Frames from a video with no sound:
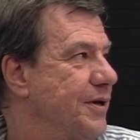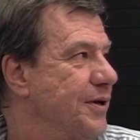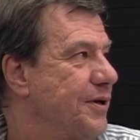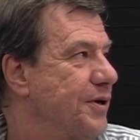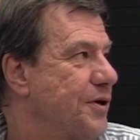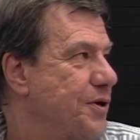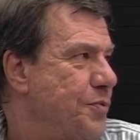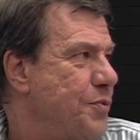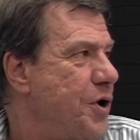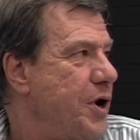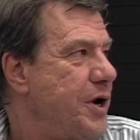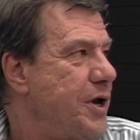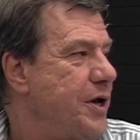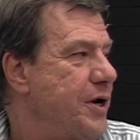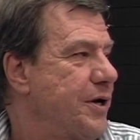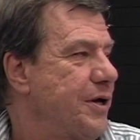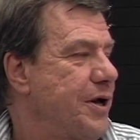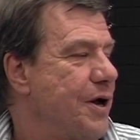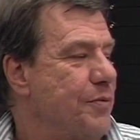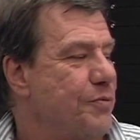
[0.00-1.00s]
Come on in,
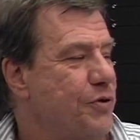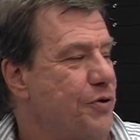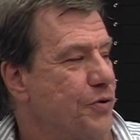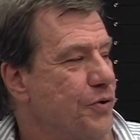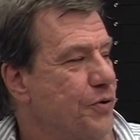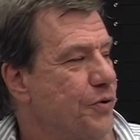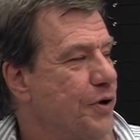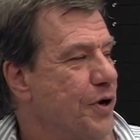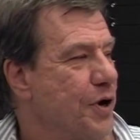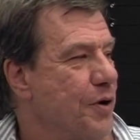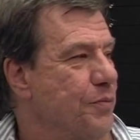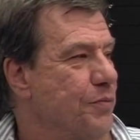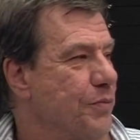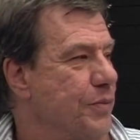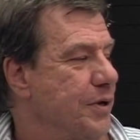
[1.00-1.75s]
come through, come.